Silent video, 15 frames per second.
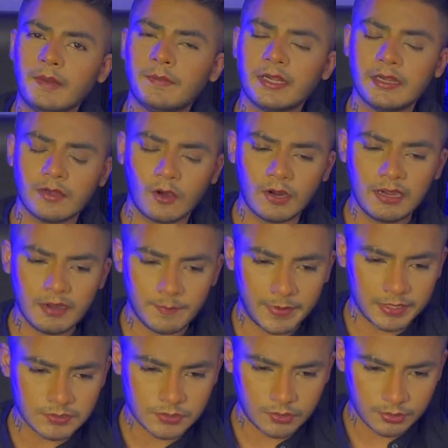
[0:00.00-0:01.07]
but it all
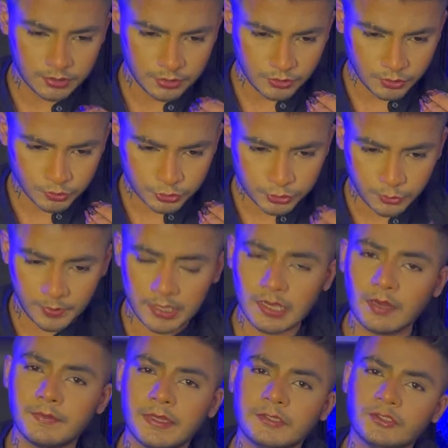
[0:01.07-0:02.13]
depends on you showing
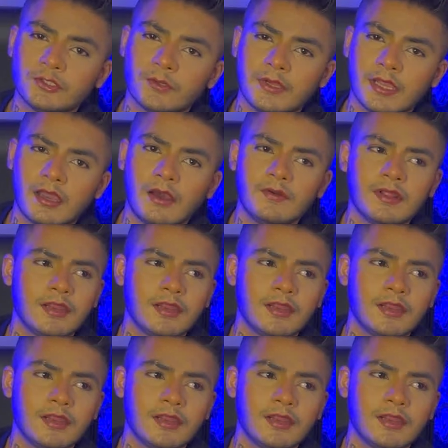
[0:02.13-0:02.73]
up and showing out